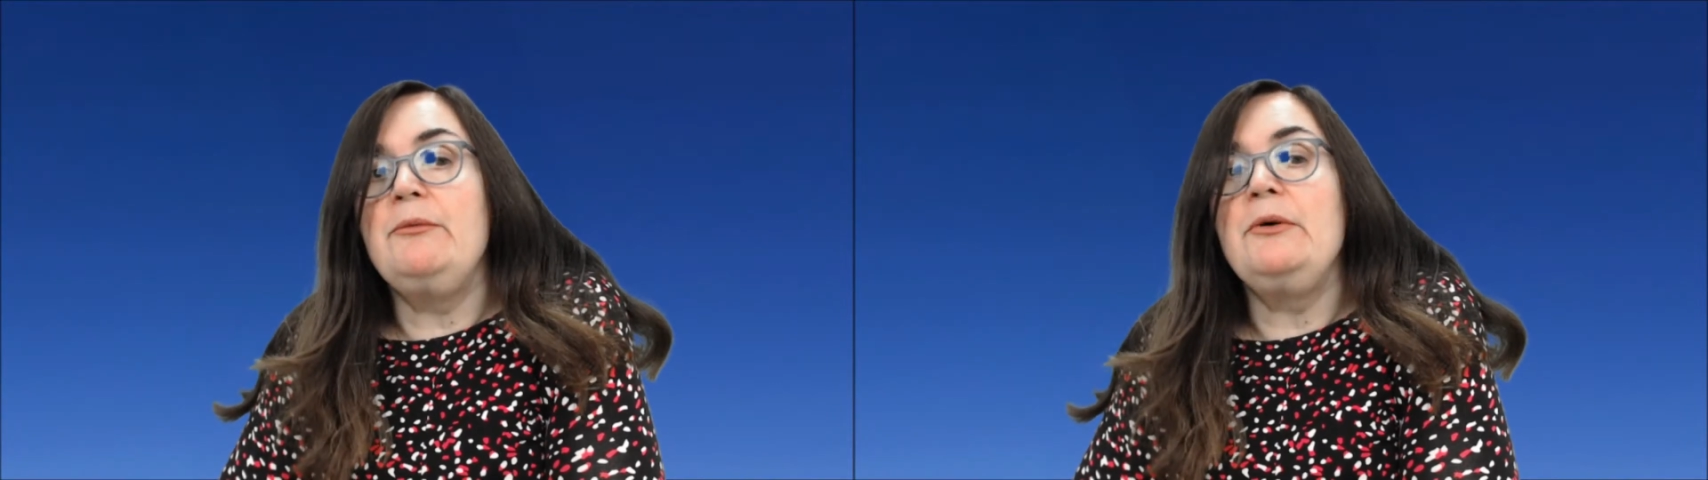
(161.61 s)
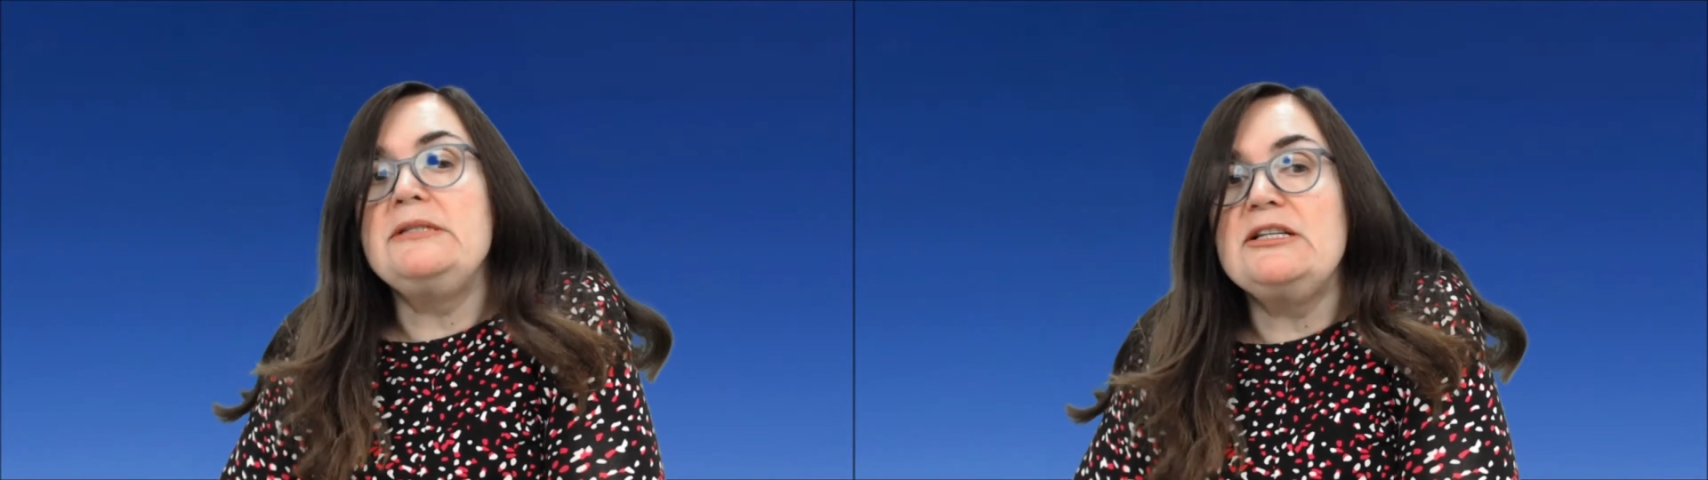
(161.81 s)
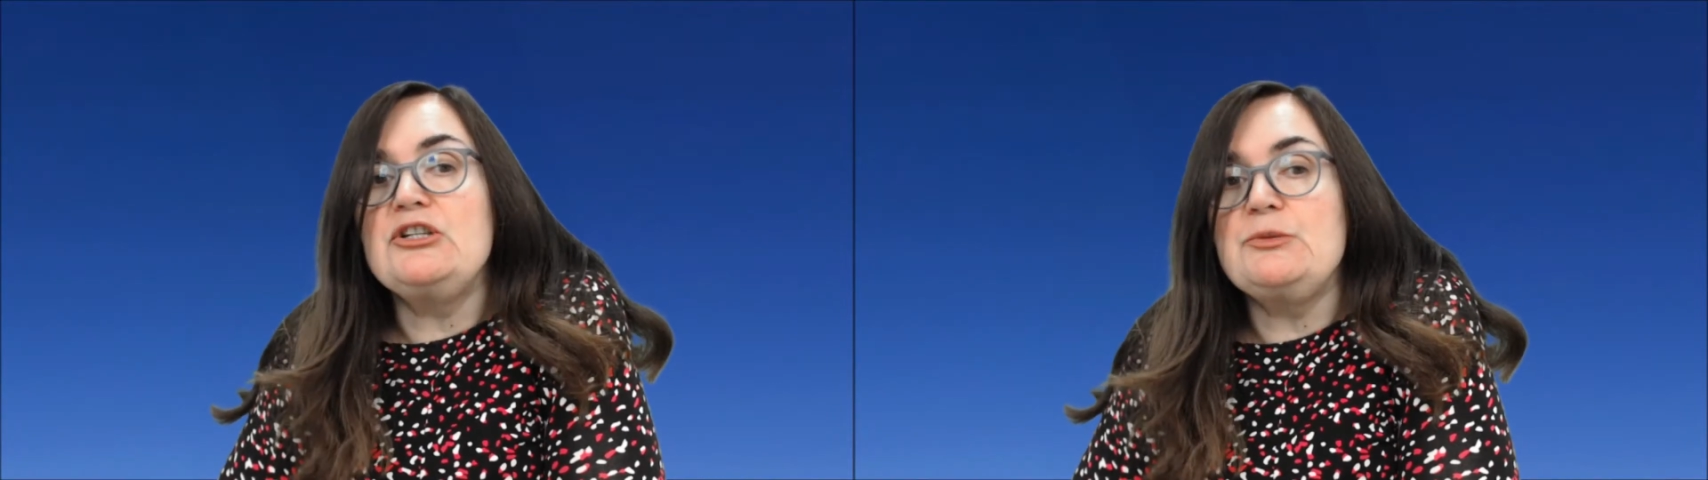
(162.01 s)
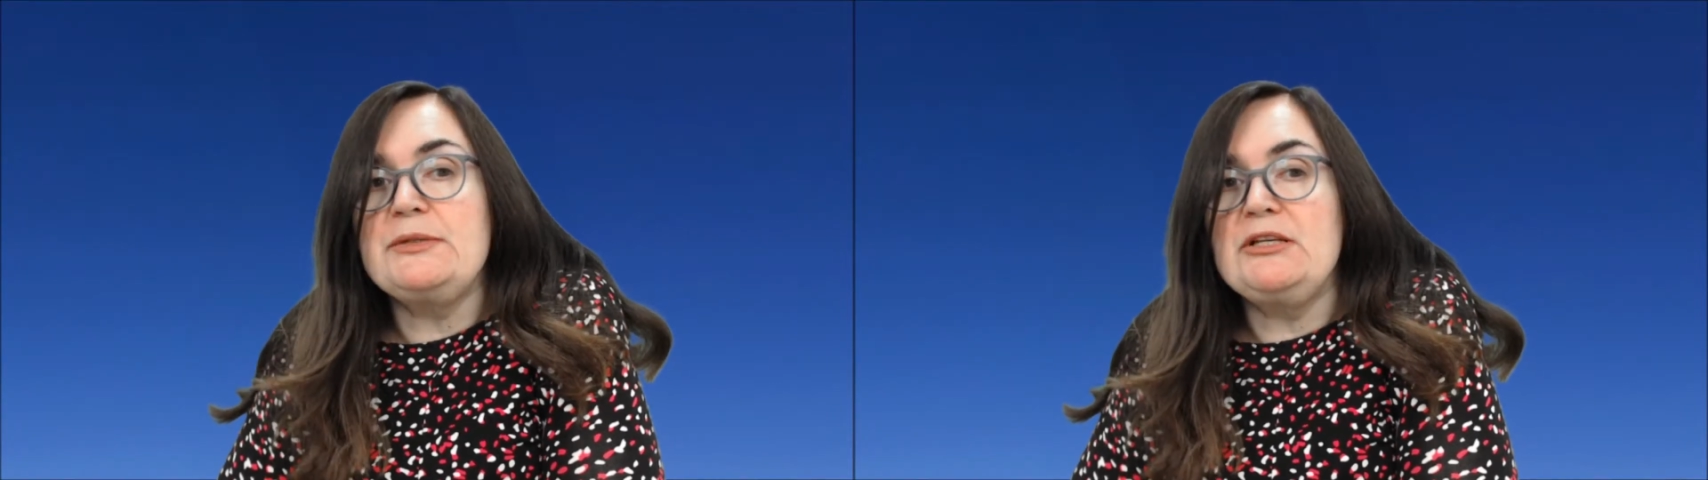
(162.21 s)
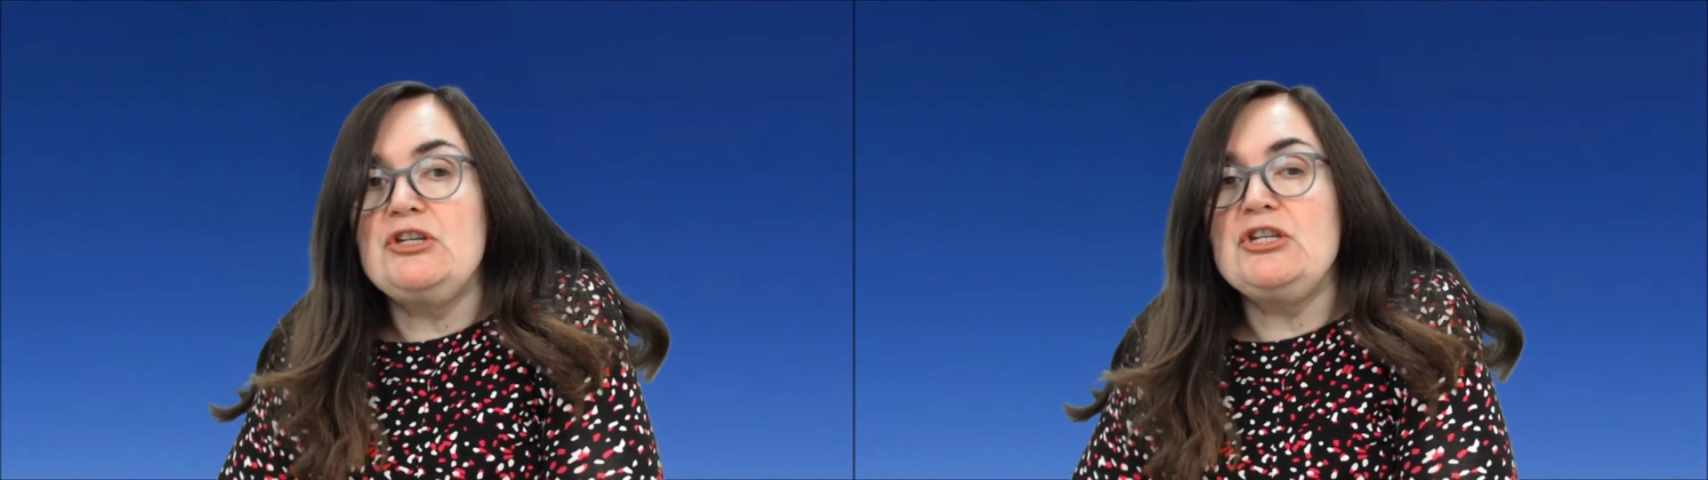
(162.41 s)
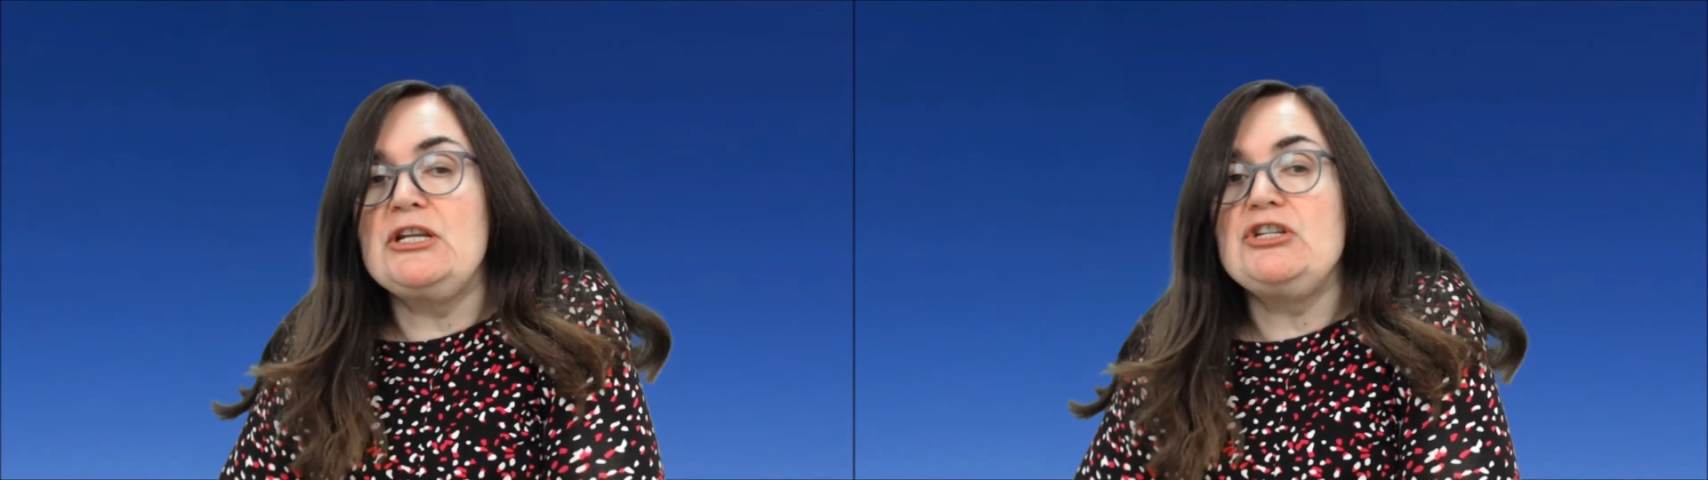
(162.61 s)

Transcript: was such a position